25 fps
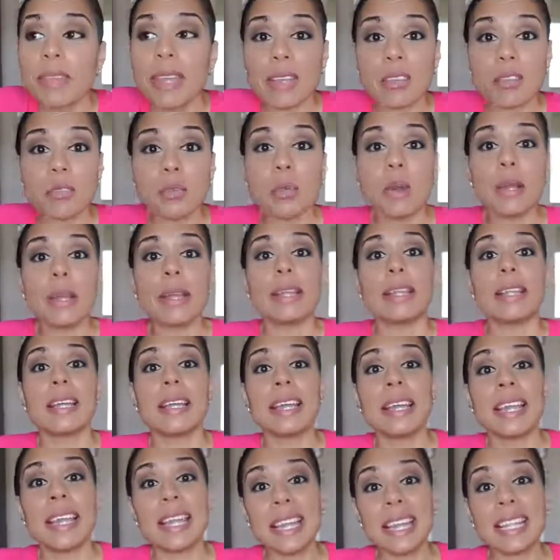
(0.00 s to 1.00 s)
Guess what?
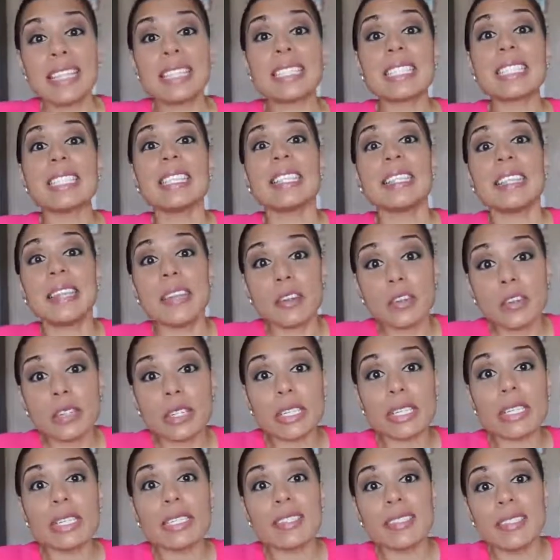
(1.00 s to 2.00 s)
It is
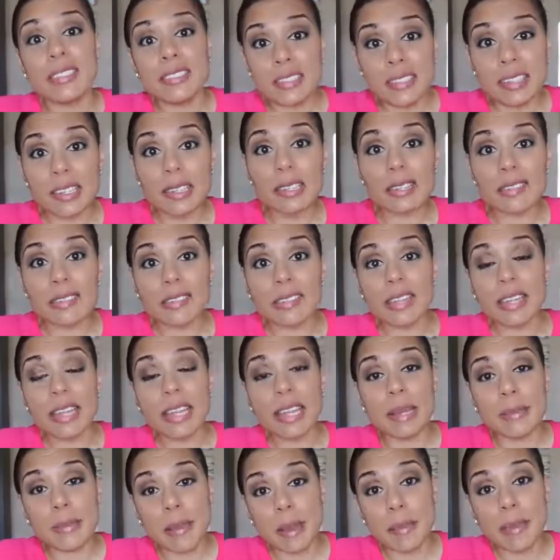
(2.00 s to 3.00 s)
literally still
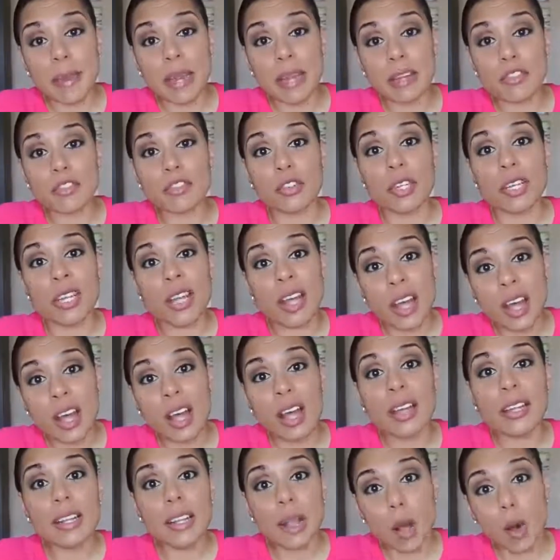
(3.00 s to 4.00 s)
sitting in my pantry
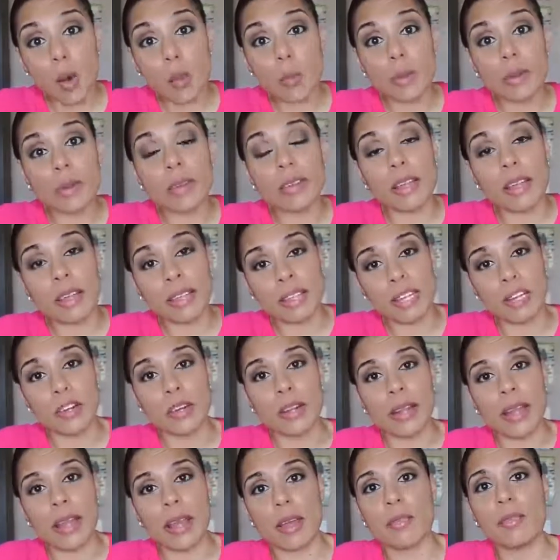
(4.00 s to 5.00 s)
unopened a
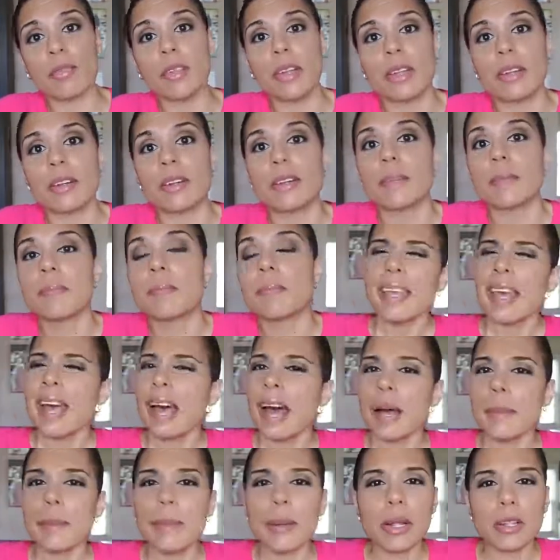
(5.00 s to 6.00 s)
year and a half later.
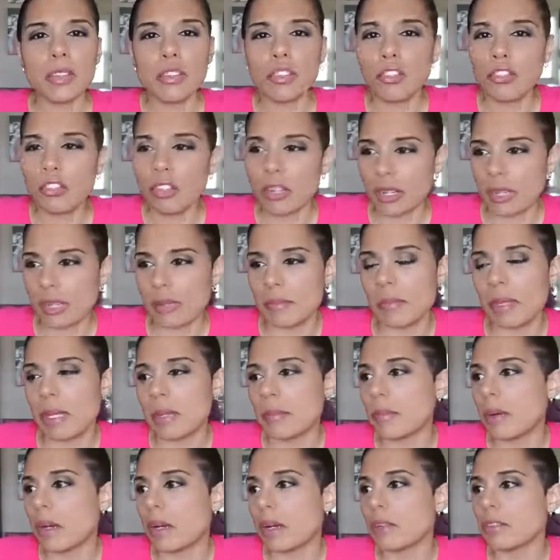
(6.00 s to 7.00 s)
I bought chicken
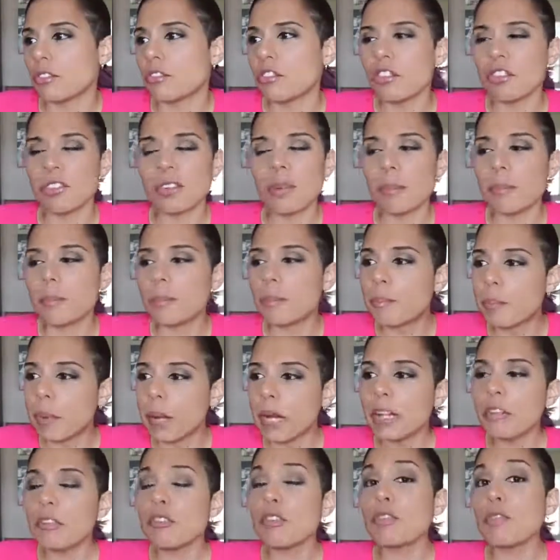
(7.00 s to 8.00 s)
meatballs, just a
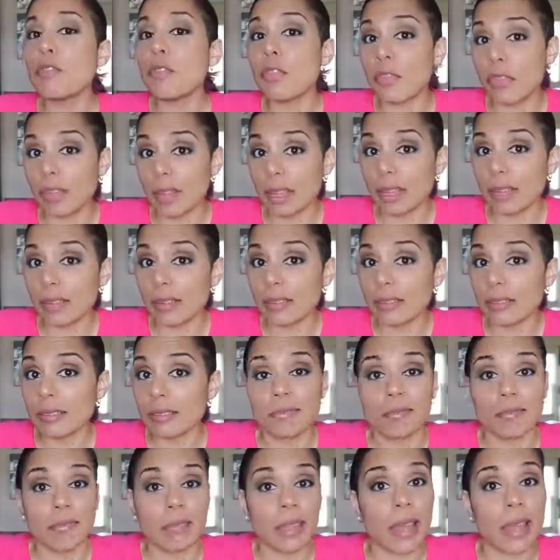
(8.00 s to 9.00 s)
bunch of
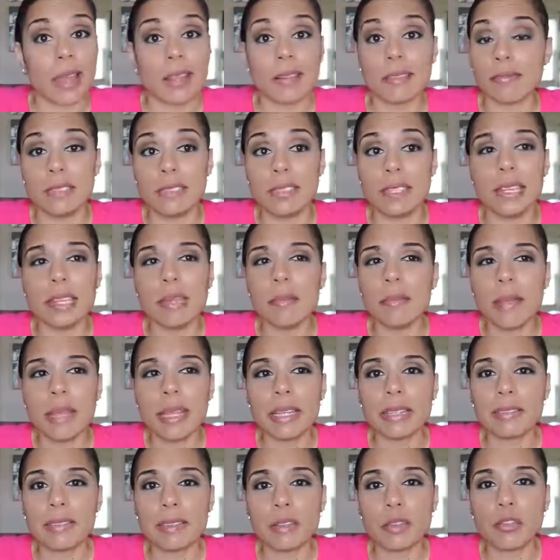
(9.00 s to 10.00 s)
things that didn't
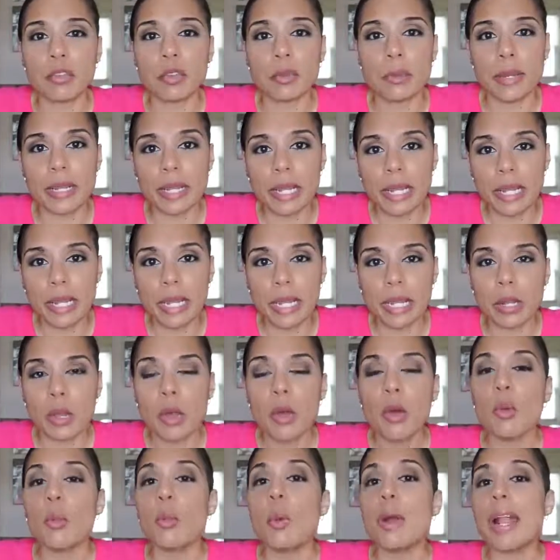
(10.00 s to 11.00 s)
make sense for me to eat
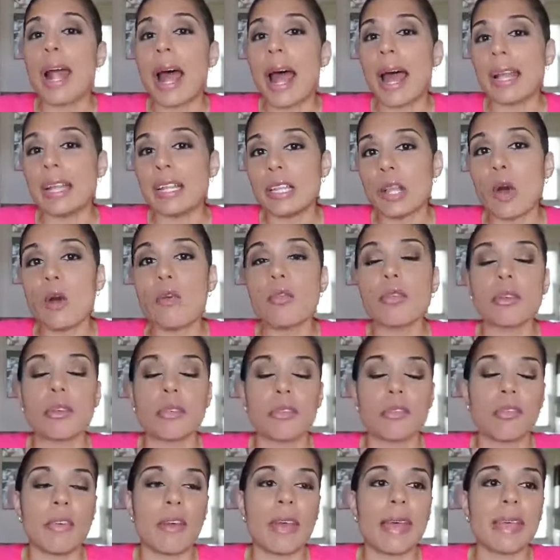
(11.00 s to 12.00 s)
when I know
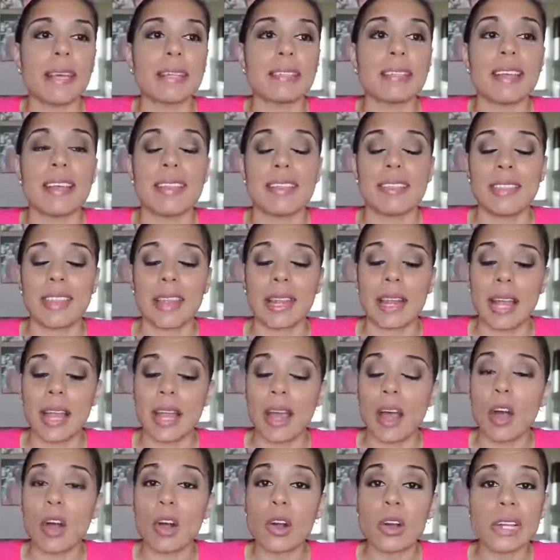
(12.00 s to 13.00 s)
for a fact that
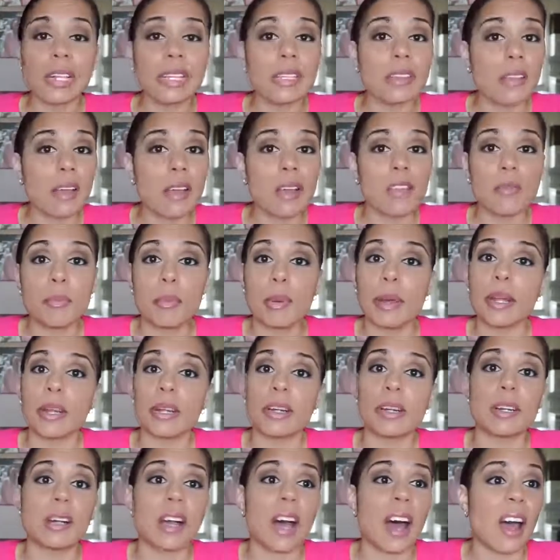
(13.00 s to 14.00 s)
I already love
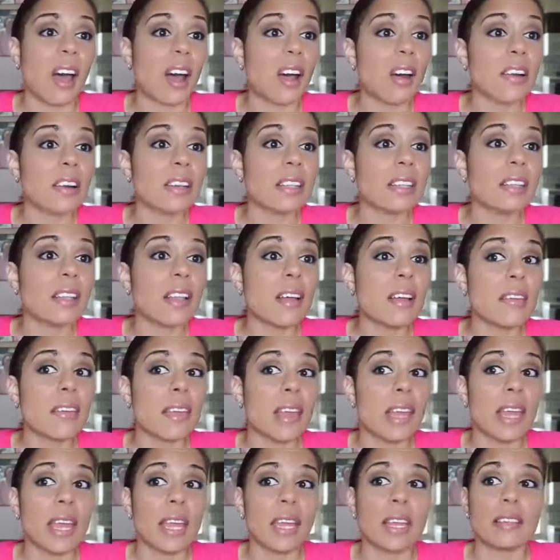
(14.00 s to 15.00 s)
butter, I already love
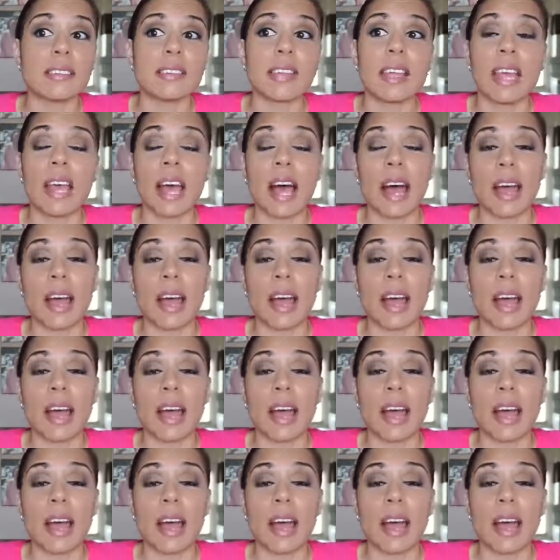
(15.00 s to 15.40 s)
eggs,